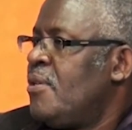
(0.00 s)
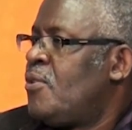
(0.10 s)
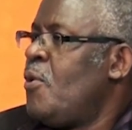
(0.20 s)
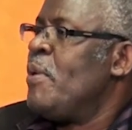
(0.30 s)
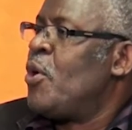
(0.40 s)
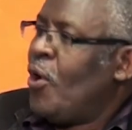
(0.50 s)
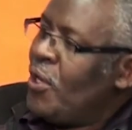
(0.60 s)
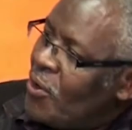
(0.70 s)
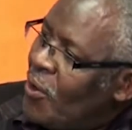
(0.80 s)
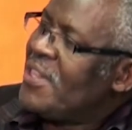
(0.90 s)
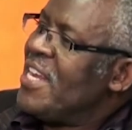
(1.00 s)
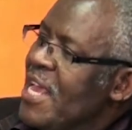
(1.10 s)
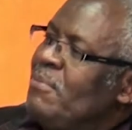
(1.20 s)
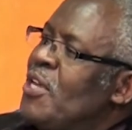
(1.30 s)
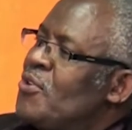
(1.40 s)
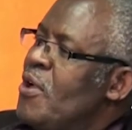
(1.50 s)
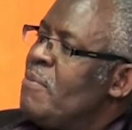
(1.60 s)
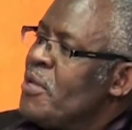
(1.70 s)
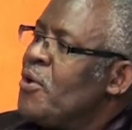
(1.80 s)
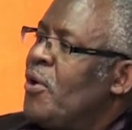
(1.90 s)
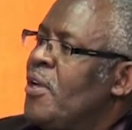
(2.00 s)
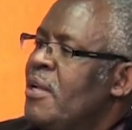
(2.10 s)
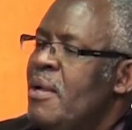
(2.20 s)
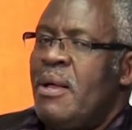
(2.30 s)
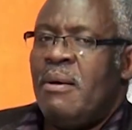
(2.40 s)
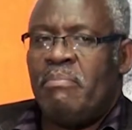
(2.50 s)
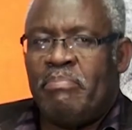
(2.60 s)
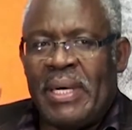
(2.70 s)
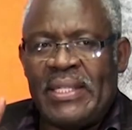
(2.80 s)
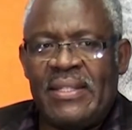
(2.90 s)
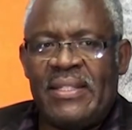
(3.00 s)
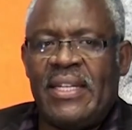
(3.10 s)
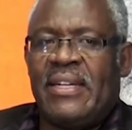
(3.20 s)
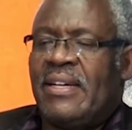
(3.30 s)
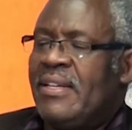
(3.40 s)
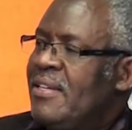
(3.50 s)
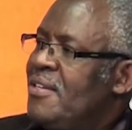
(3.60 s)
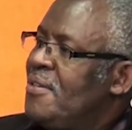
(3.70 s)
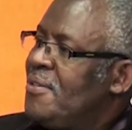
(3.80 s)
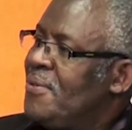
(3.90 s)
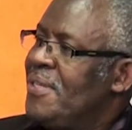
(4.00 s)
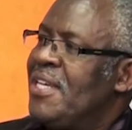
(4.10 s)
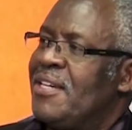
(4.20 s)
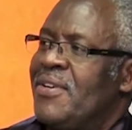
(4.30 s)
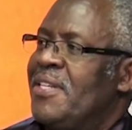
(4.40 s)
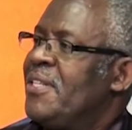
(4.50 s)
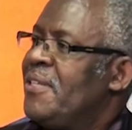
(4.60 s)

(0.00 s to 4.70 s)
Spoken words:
To be called all the names that you are being called, but stick to integrity.